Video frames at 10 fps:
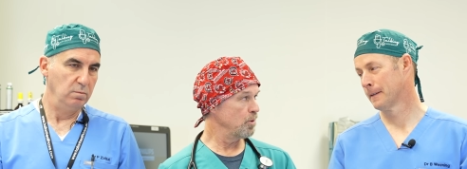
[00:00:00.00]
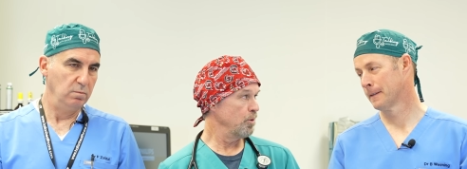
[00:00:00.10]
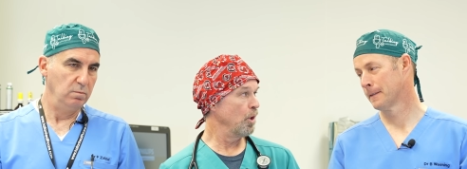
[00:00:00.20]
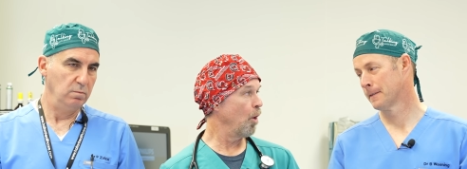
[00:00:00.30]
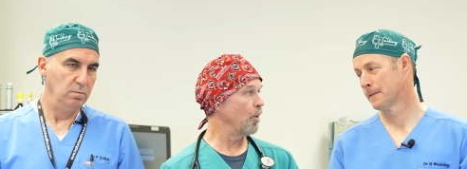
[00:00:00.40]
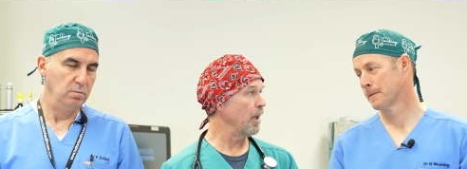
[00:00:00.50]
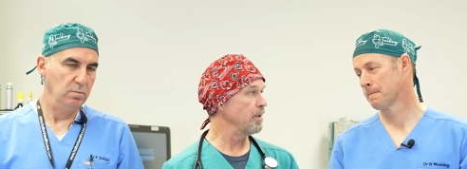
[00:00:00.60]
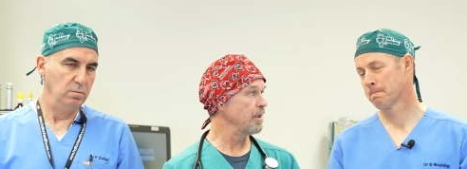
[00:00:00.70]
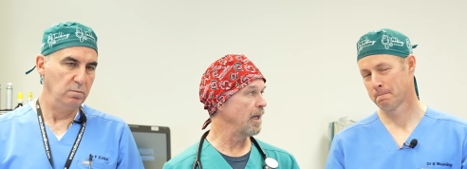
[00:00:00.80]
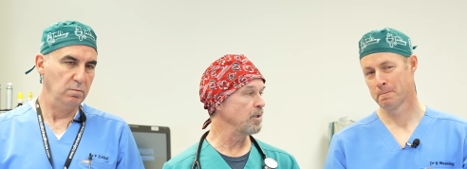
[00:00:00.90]
Speaker 1: lower it
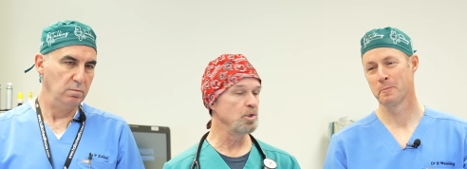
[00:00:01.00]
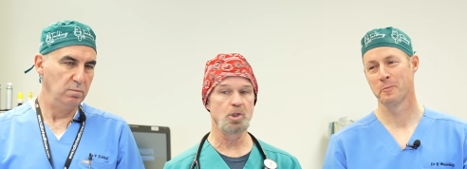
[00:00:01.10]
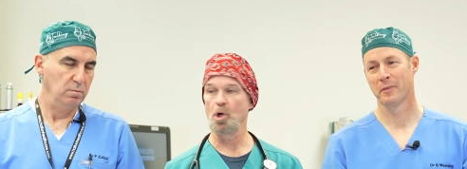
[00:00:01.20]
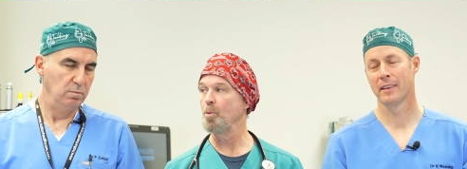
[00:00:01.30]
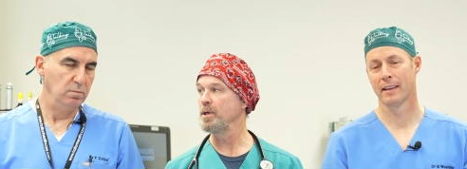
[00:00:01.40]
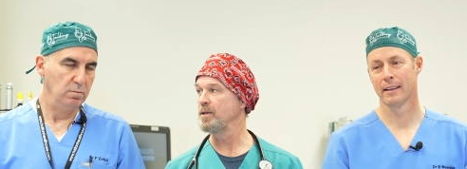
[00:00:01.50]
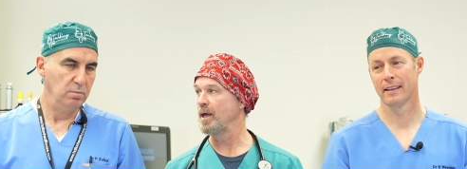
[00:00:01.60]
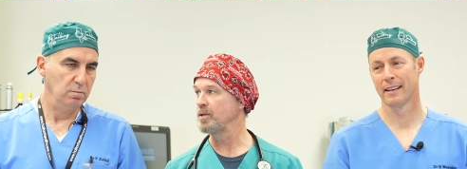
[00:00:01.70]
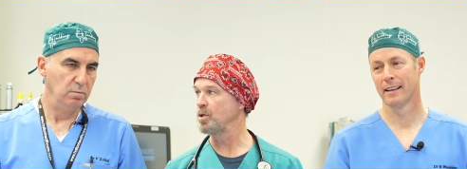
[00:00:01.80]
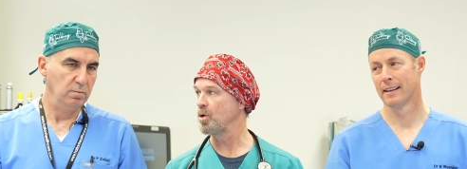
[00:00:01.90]
and show me
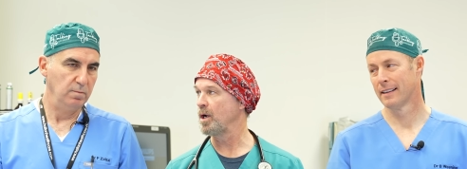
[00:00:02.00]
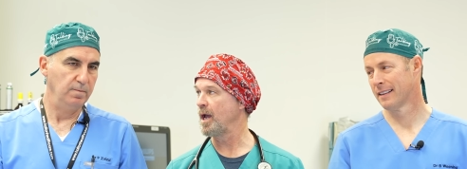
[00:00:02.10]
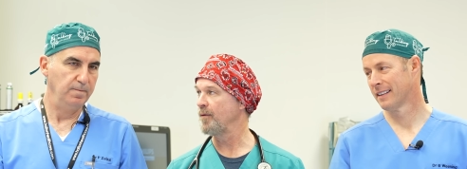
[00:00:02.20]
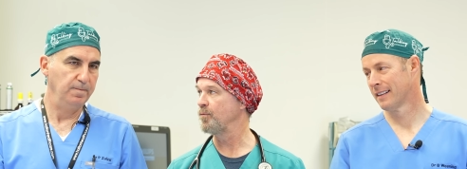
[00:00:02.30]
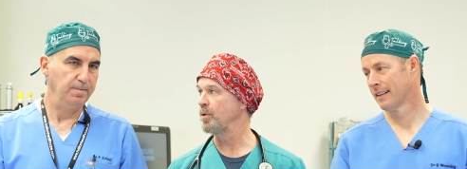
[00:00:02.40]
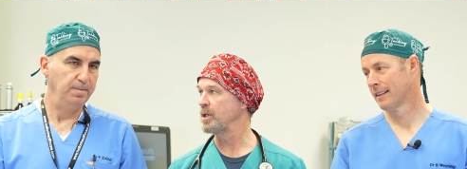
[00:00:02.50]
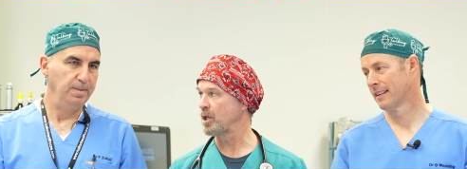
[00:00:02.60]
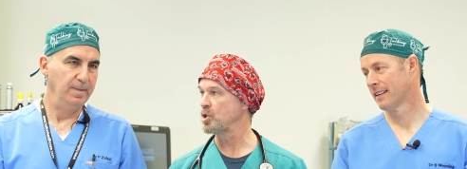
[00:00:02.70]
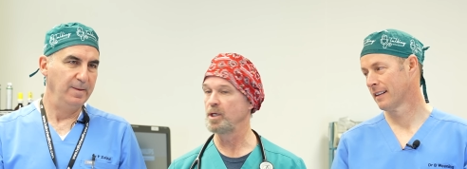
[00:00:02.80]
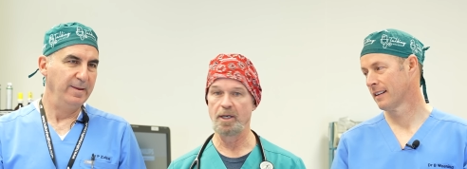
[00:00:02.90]
that you're going to have
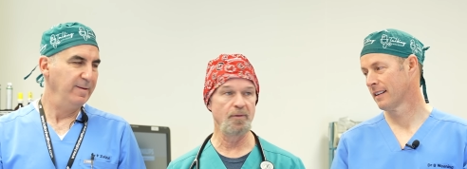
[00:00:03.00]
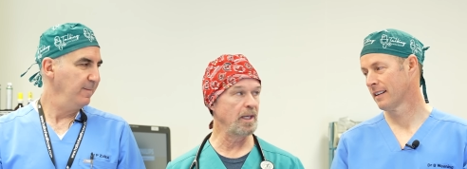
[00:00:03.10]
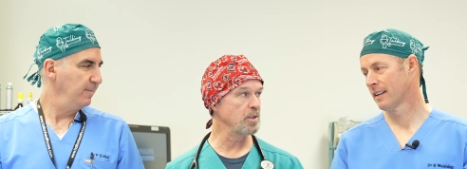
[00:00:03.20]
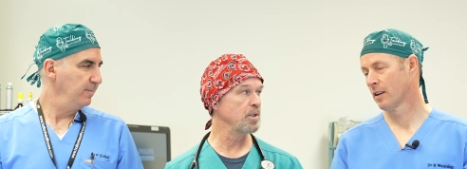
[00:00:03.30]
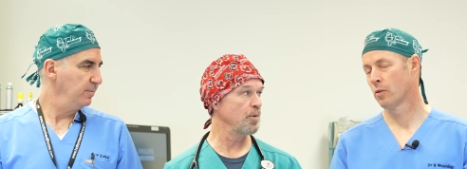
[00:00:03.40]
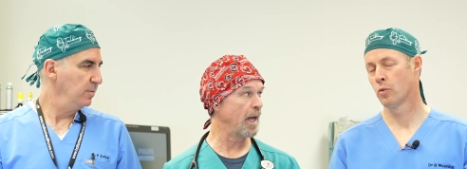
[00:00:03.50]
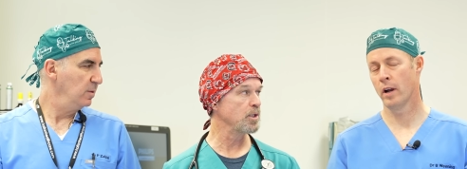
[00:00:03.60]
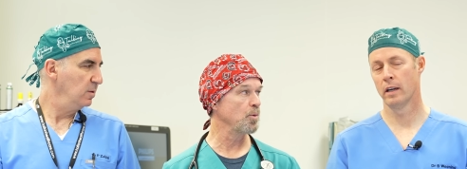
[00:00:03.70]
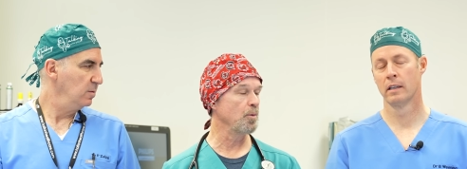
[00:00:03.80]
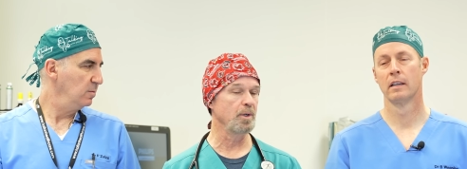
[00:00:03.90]
reduction in events. So
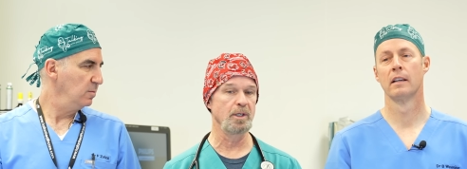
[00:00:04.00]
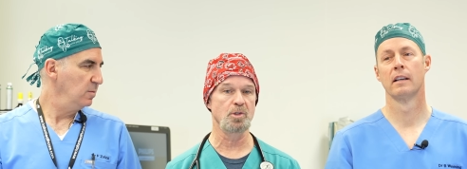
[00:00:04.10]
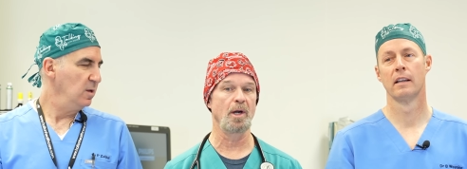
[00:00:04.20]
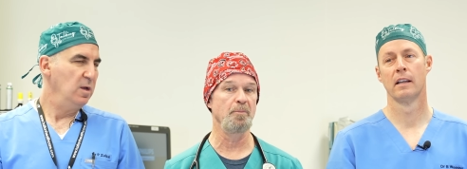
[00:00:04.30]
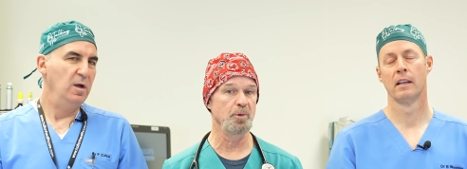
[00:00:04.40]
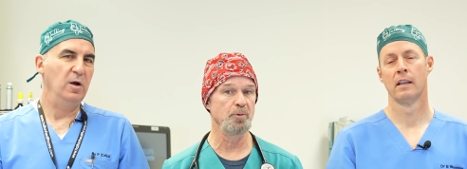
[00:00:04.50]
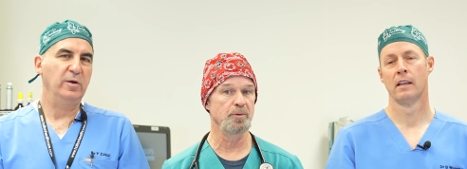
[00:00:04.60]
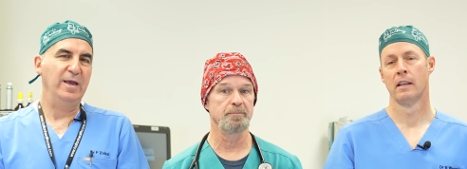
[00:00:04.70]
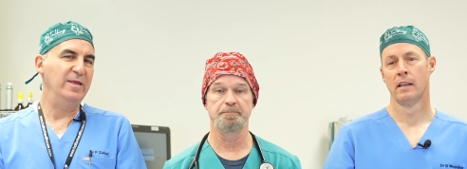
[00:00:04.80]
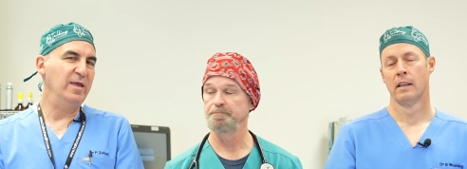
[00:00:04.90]
that's right. what we're going to
Speaker 2: try and prove.
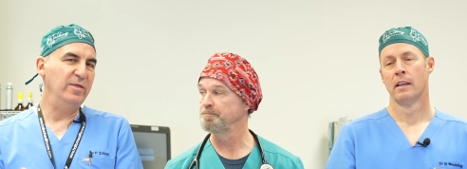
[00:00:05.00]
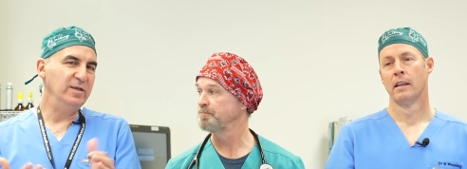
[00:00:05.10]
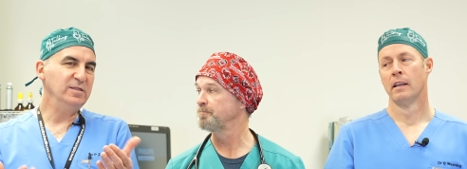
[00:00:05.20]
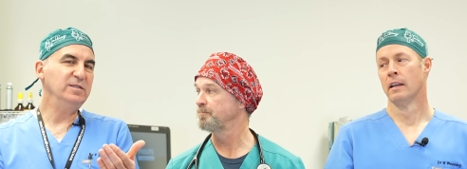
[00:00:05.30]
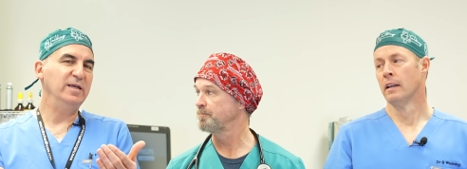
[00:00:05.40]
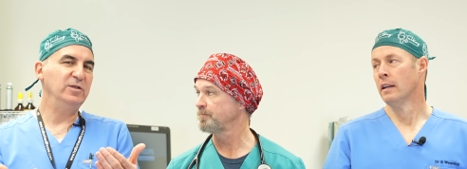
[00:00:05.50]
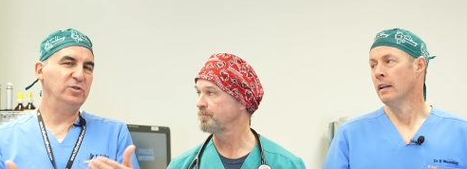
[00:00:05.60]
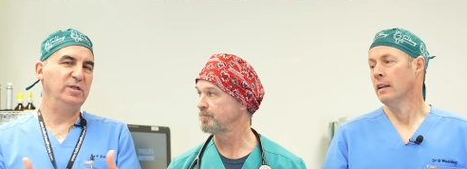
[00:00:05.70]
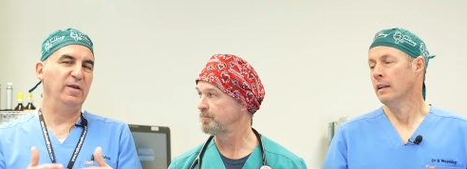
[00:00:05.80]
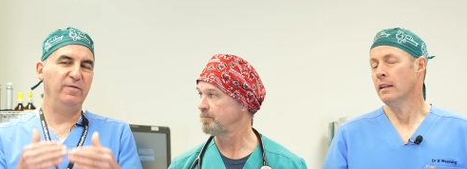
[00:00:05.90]
Okay, and, and this is
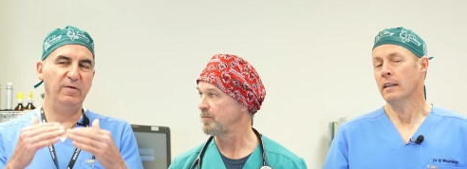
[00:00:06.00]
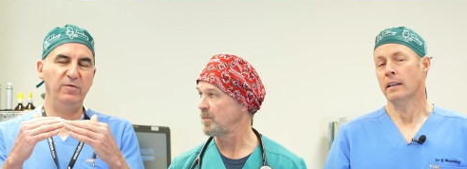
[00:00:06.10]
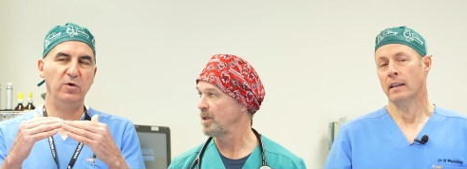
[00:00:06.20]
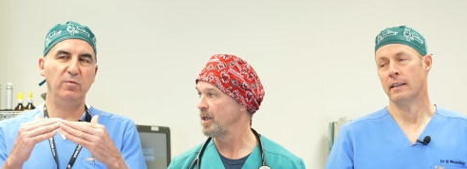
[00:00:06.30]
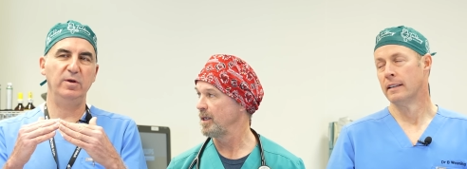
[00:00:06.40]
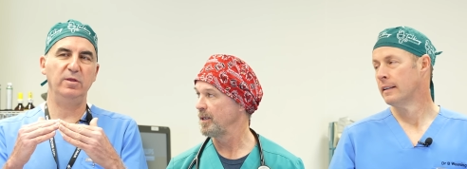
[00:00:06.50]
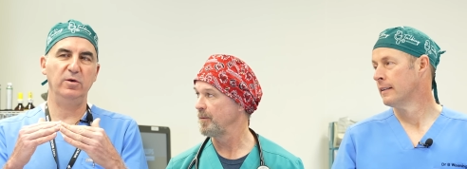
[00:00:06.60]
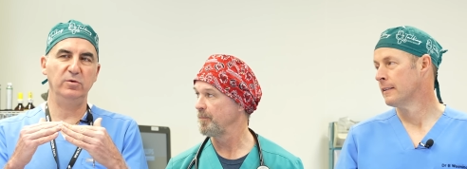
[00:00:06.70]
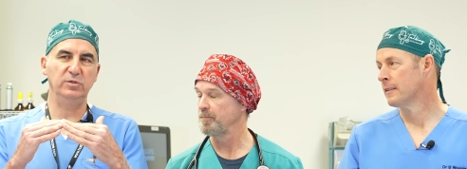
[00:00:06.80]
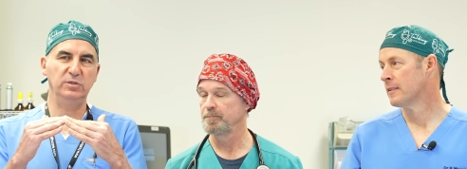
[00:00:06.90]
interesting. If, if, you're one of
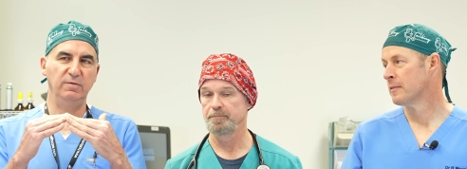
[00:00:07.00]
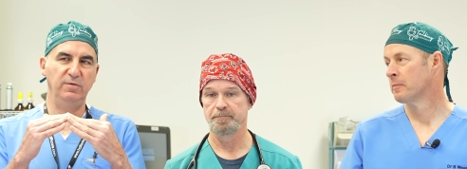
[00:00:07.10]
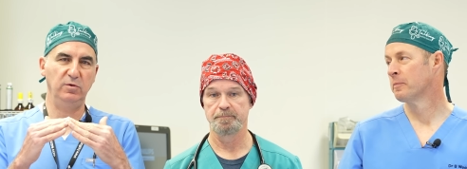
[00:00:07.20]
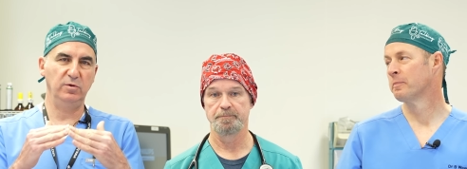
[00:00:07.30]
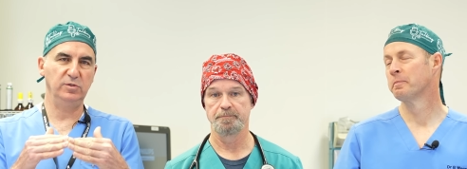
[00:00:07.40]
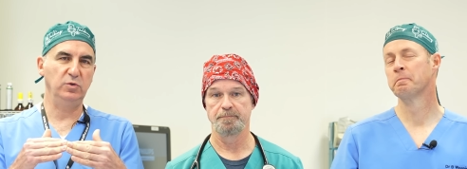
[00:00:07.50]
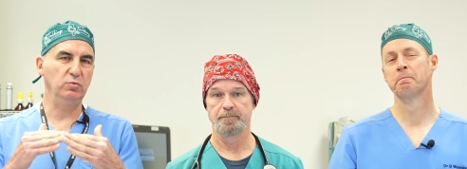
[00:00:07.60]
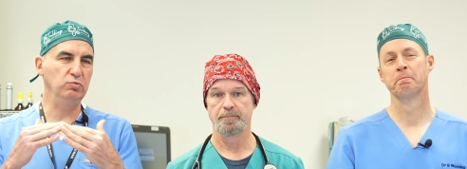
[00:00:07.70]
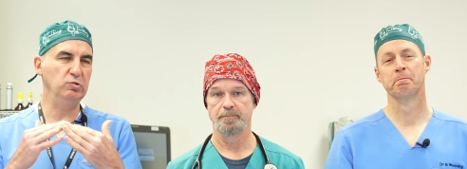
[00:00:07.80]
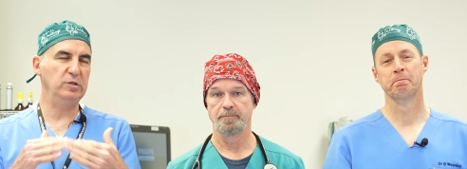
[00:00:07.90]
those viewers who
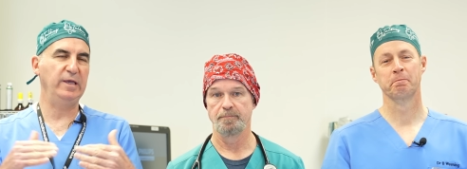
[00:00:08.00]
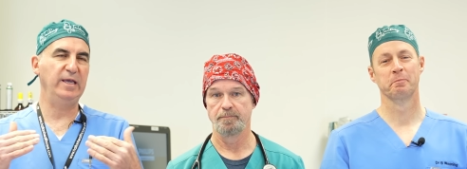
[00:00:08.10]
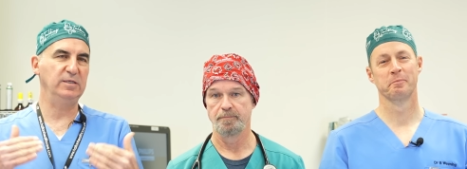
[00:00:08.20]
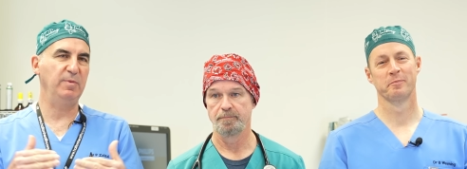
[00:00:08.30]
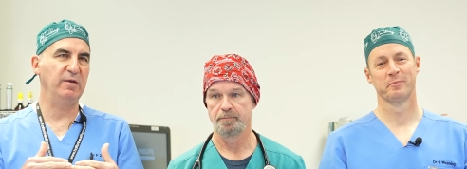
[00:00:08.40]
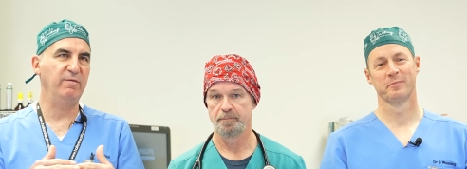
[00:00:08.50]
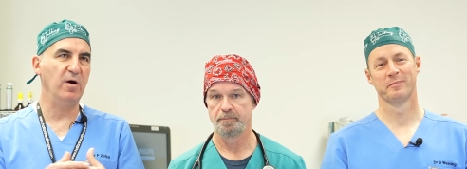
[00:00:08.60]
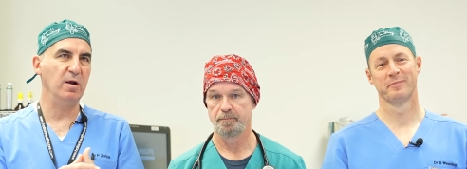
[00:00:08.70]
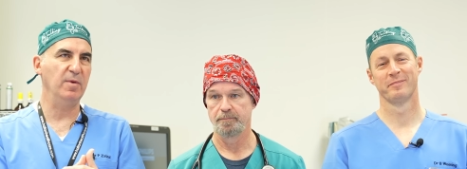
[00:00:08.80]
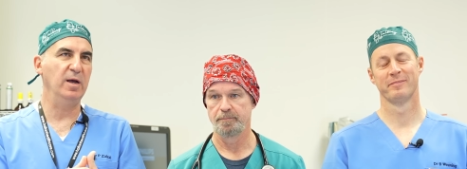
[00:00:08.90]
really hates big
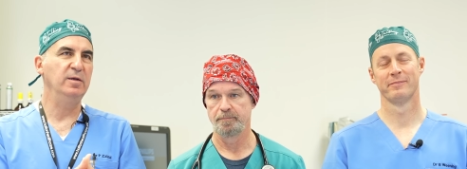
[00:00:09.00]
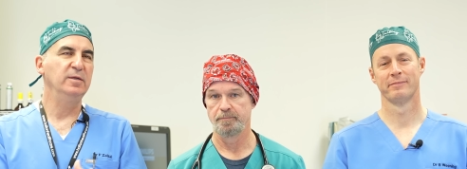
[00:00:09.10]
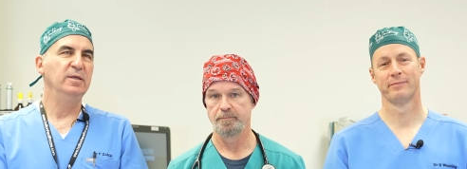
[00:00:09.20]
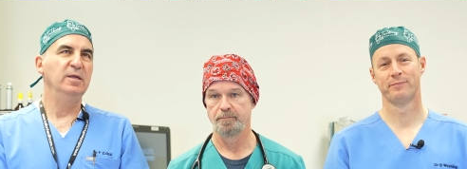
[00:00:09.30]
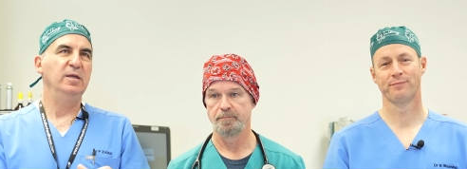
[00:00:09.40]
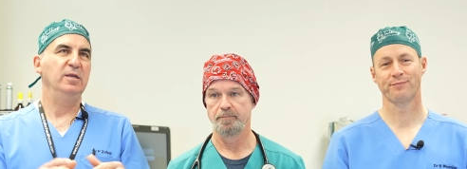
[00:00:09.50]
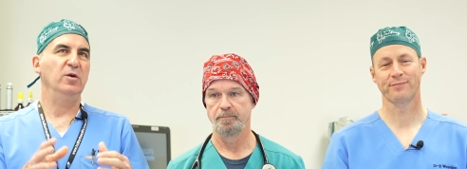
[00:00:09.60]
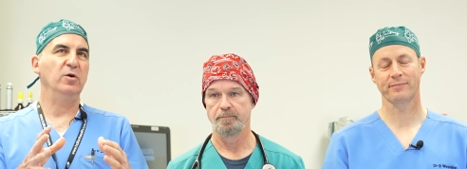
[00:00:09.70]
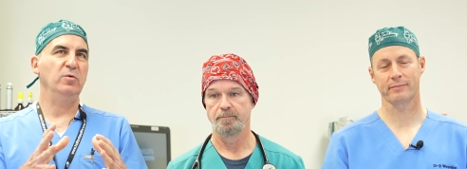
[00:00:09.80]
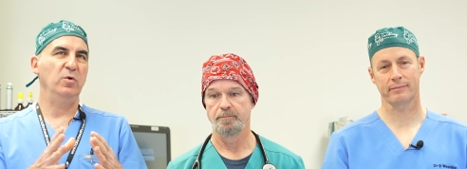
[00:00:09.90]
pharma,
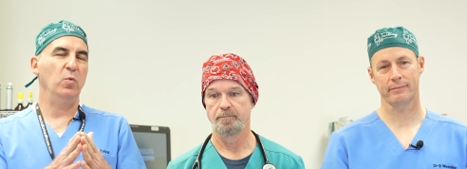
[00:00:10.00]
you're you're